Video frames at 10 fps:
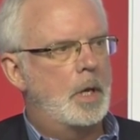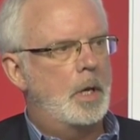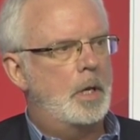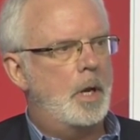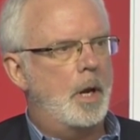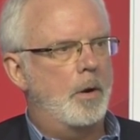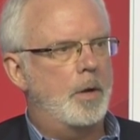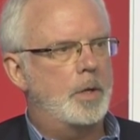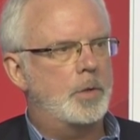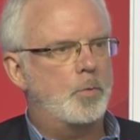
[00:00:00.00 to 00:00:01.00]
in
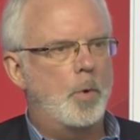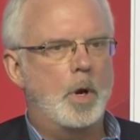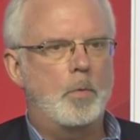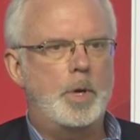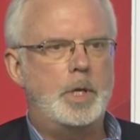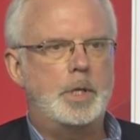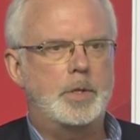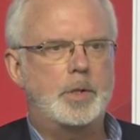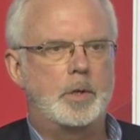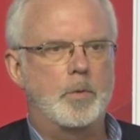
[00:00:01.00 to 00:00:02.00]
areas where we
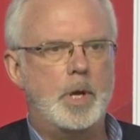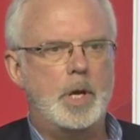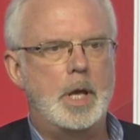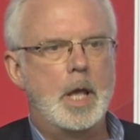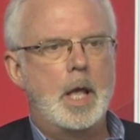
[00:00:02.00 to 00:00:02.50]
disagree.